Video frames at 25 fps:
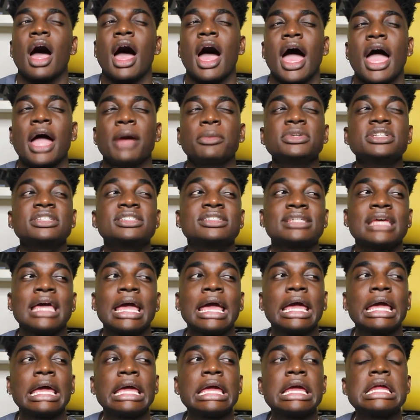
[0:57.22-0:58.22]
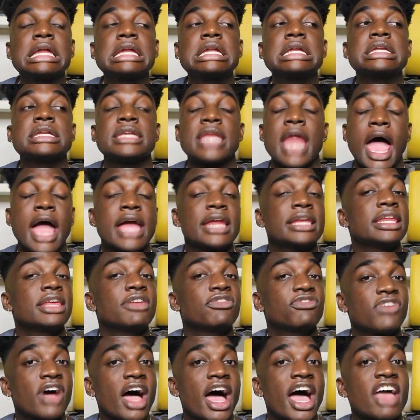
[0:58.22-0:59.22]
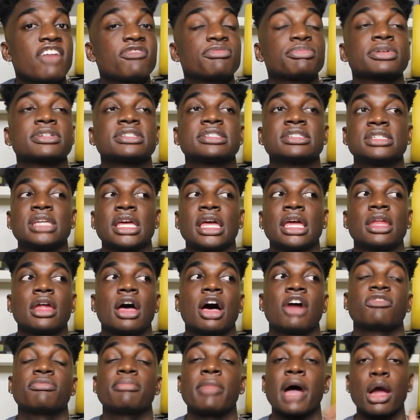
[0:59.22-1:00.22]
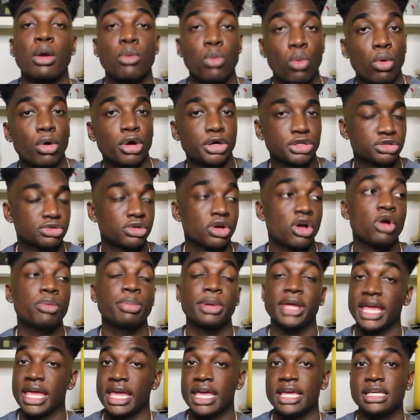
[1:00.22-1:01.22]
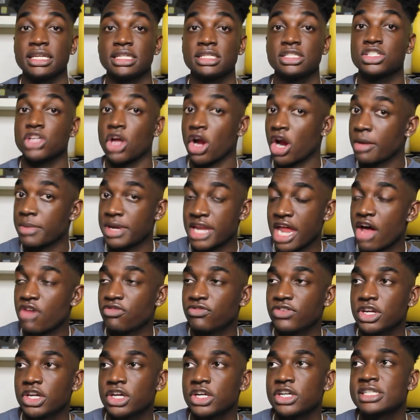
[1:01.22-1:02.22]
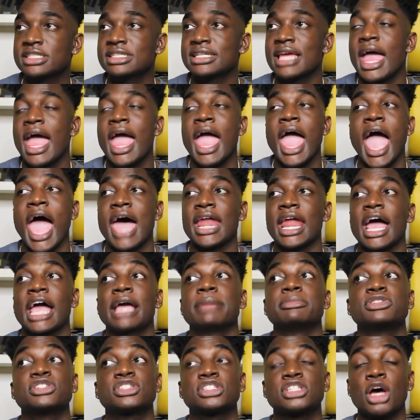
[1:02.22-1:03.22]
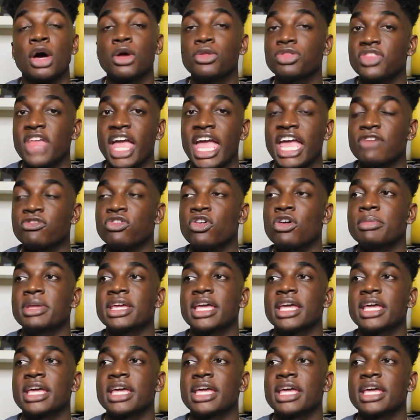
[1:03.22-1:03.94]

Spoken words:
I would say 95% of my wardrobe is Urban Outfitters, and I am so thankful